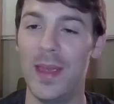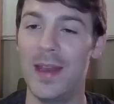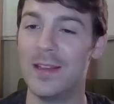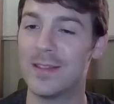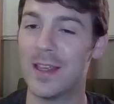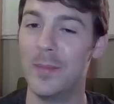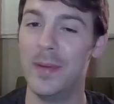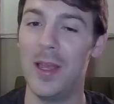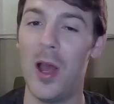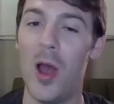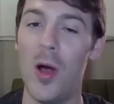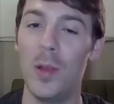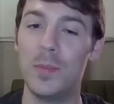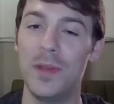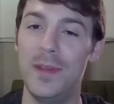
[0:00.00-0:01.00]
and it's going to be
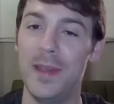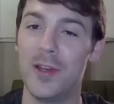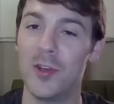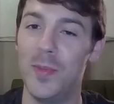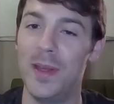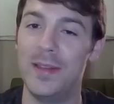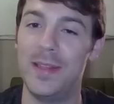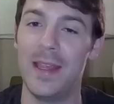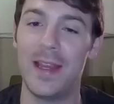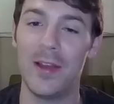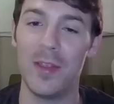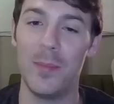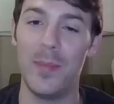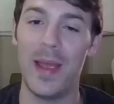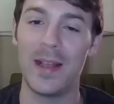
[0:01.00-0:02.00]
all up to Diggersby to take
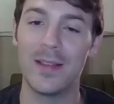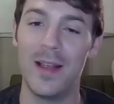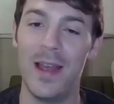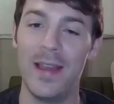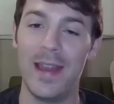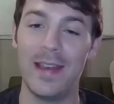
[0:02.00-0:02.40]
care of the back line.